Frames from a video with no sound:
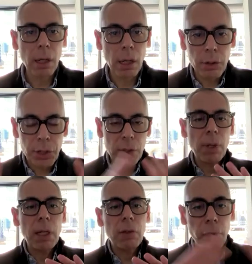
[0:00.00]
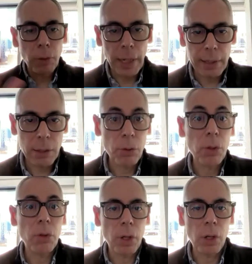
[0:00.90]
just to get full access to
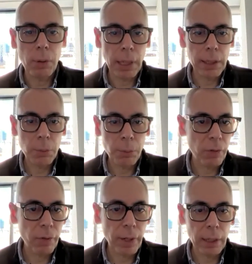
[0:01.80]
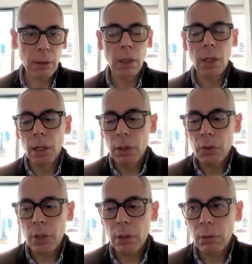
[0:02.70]
your own artist profile.
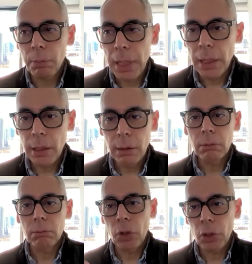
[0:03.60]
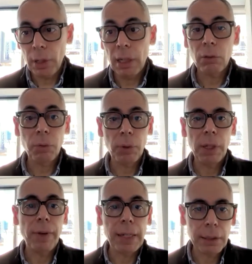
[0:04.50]
So meaning you don't have to
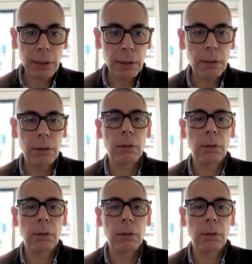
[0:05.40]
invest,